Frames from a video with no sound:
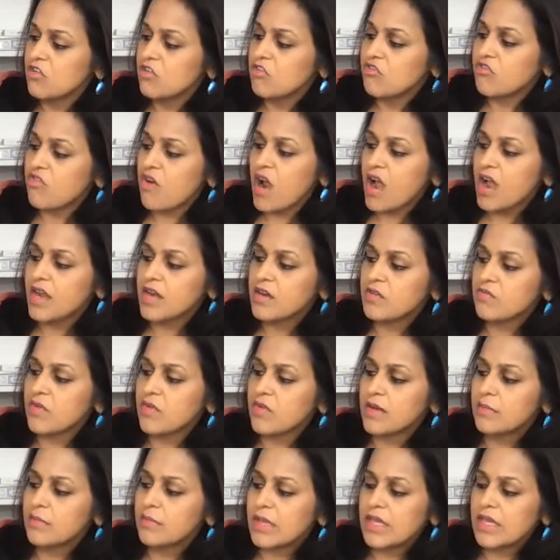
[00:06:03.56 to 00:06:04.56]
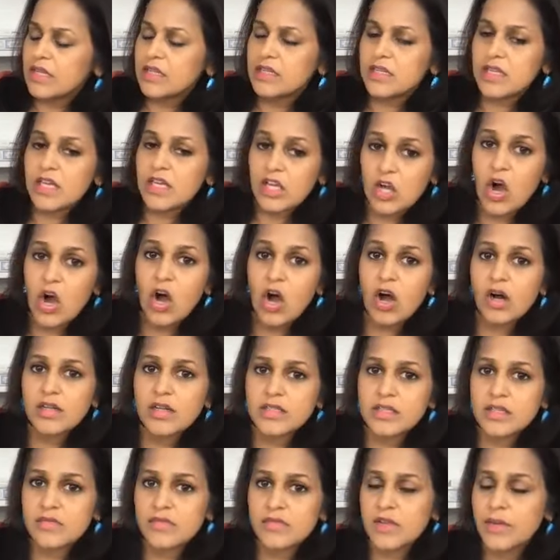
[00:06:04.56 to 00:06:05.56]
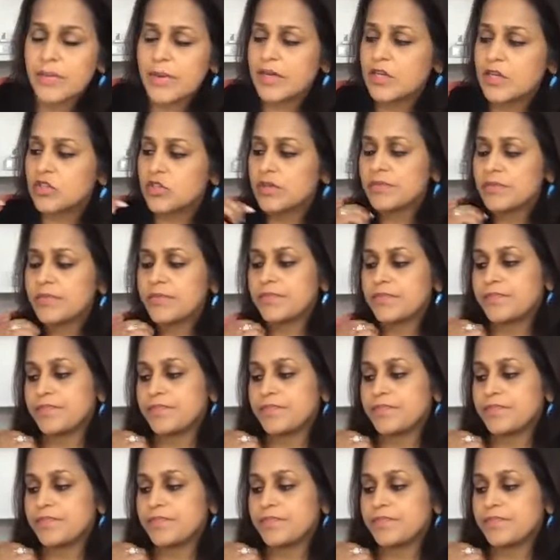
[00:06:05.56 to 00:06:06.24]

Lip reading: fried, red meat can cause inflammation.